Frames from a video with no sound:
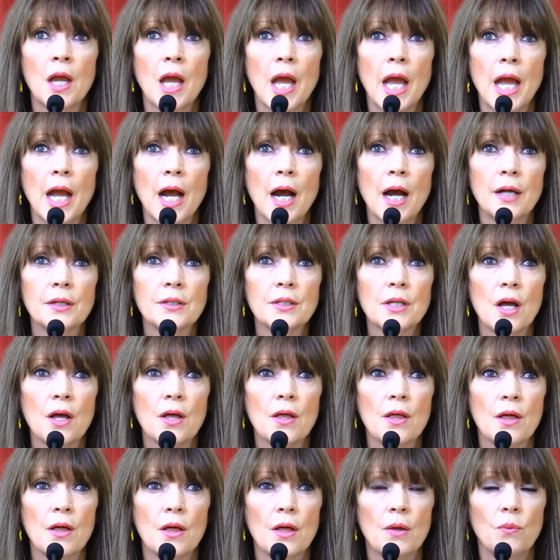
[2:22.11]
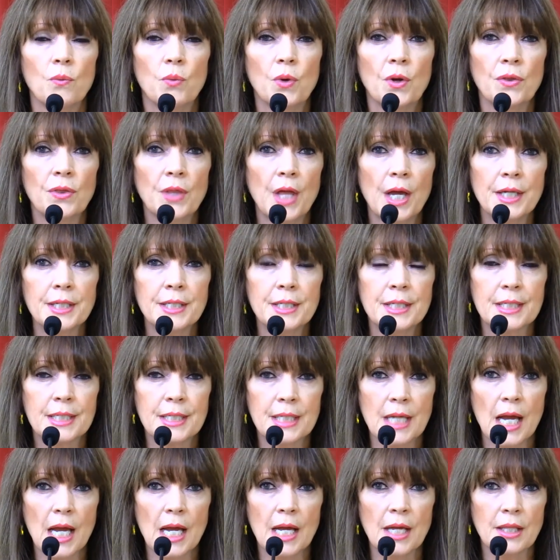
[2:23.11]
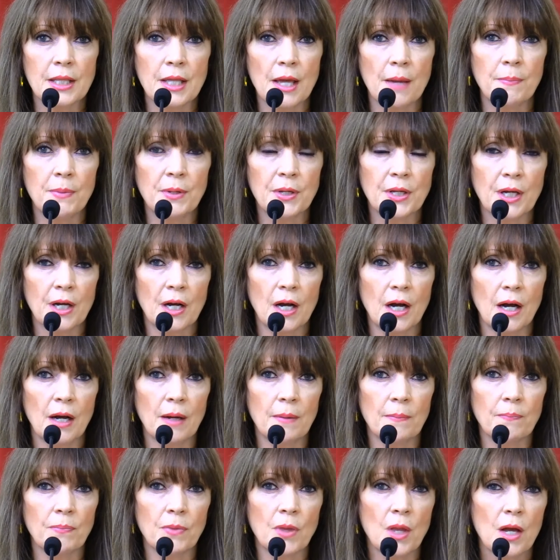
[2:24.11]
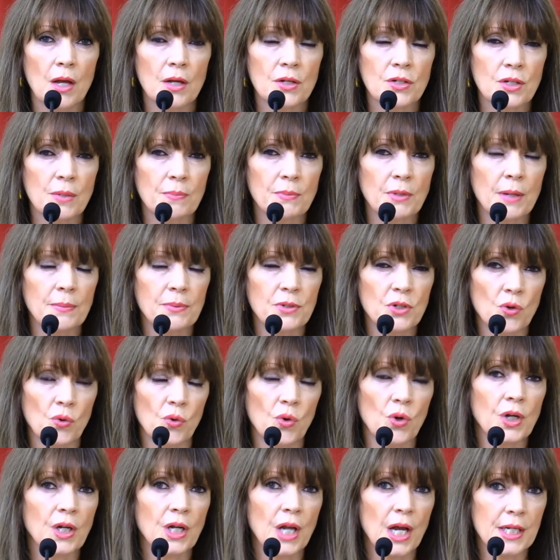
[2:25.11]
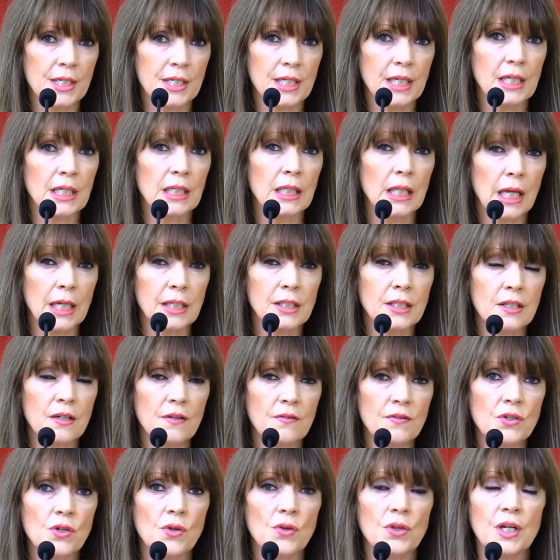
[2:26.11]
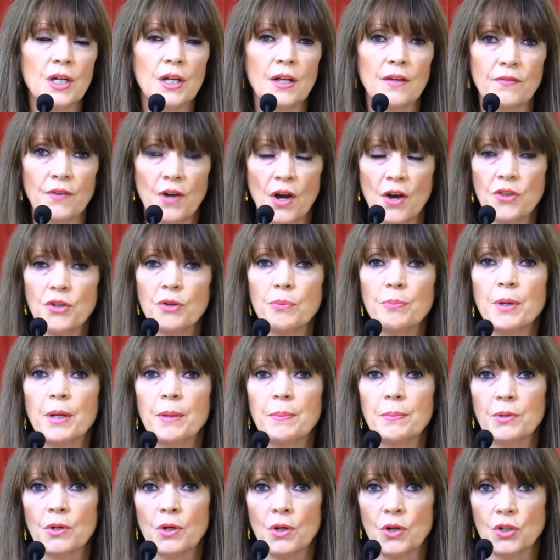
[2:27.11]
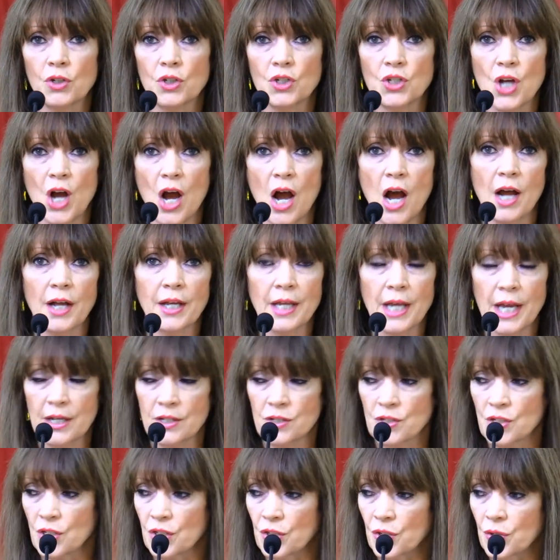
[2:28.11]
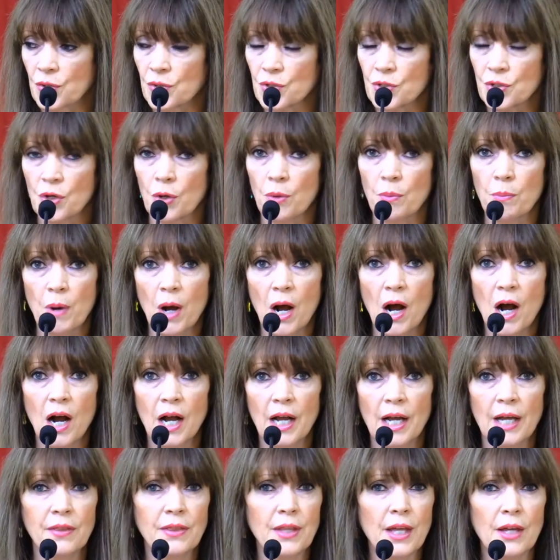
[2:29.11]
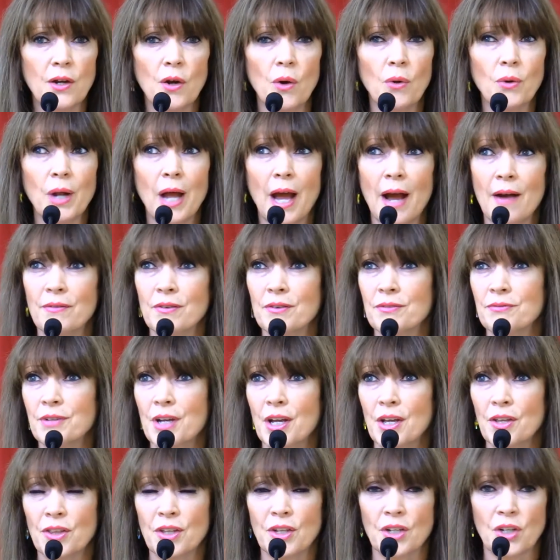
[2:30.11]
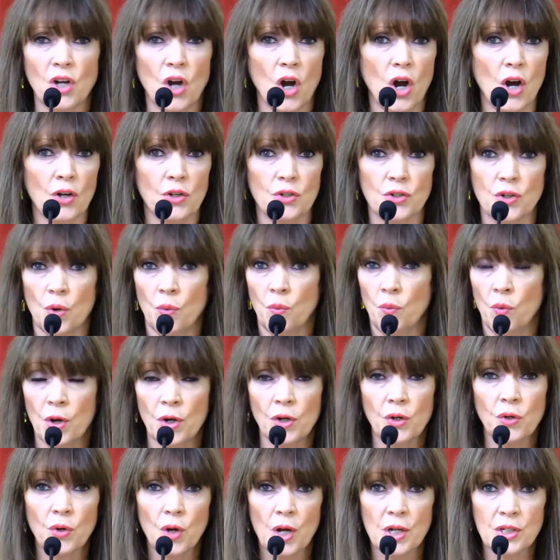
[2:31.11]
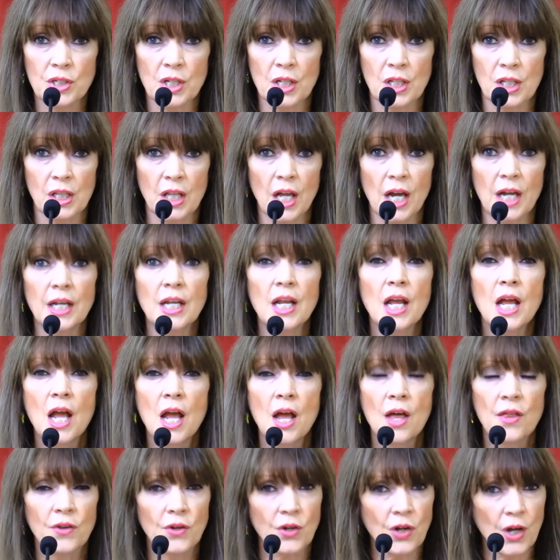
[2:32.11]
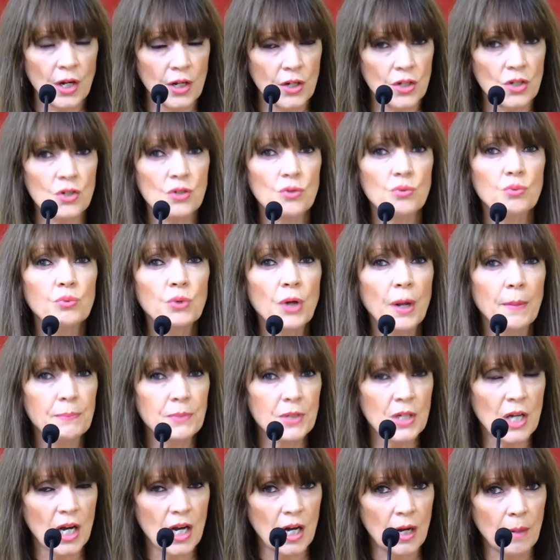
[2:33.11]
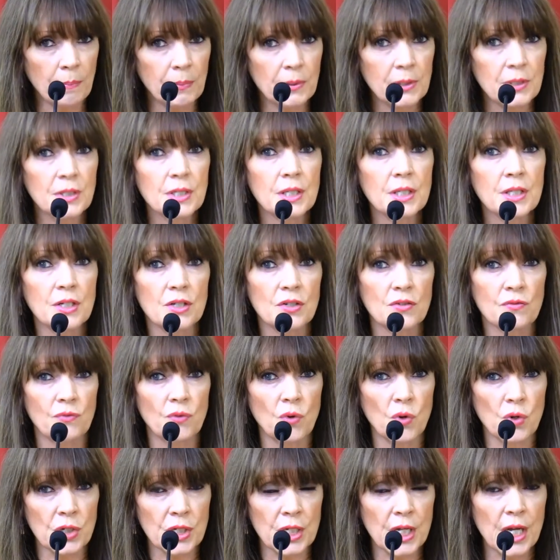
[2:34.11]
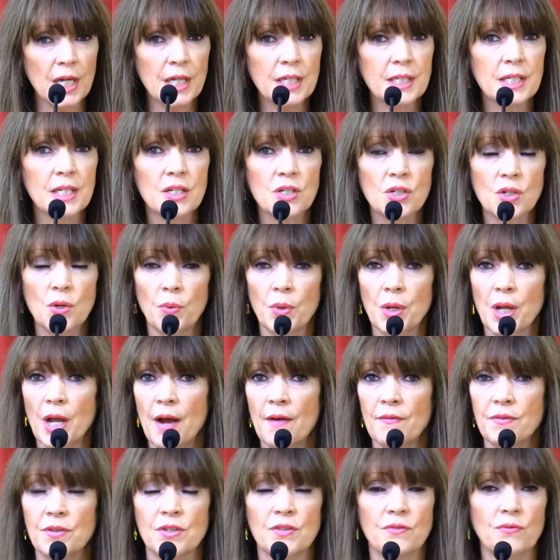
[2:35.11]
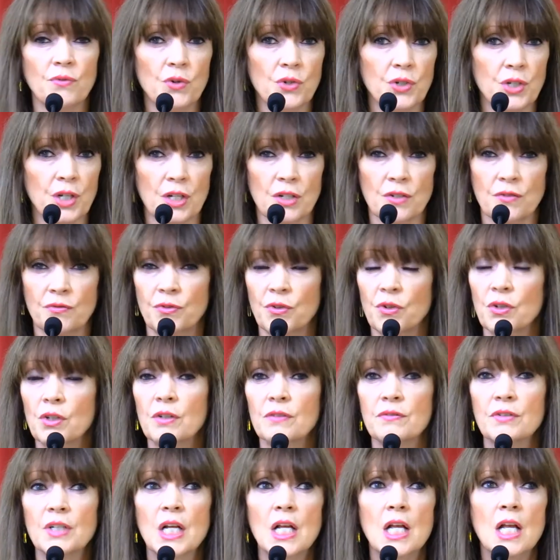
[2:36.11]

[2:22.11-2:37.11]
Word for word: And when they stay, they become sometimes an organized collective so that if other people are dying as the years go by and they don't have a faith in God or don't want to cross to the light, they're kind of swept up into this vortex. And so we have this vortex full of